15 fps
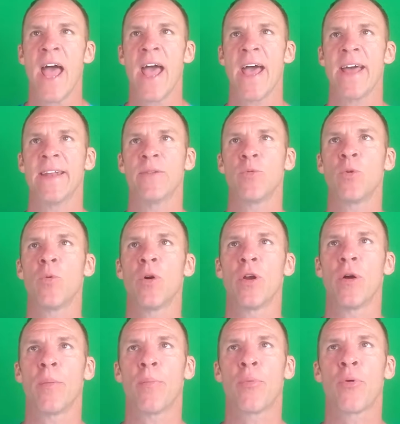And we want
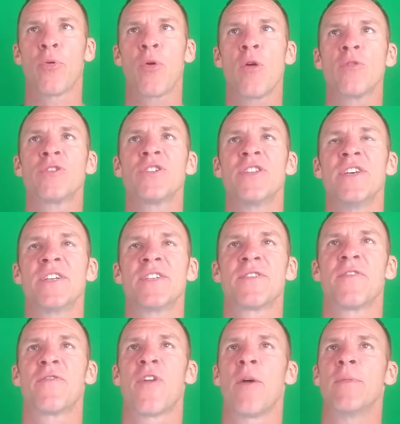to approach
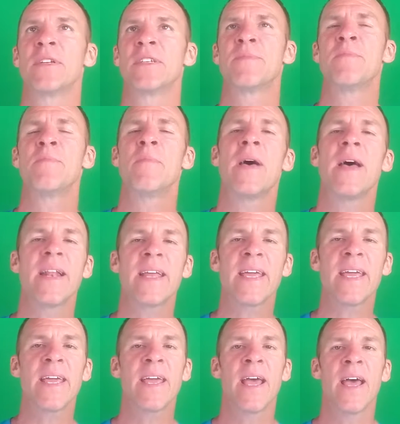this from as
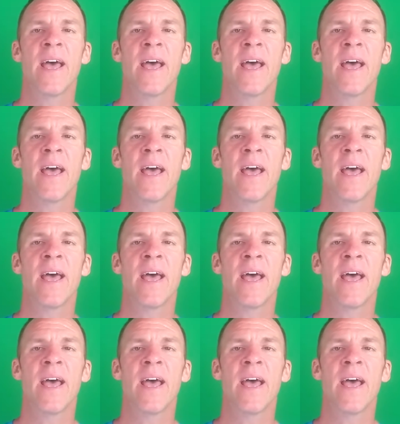many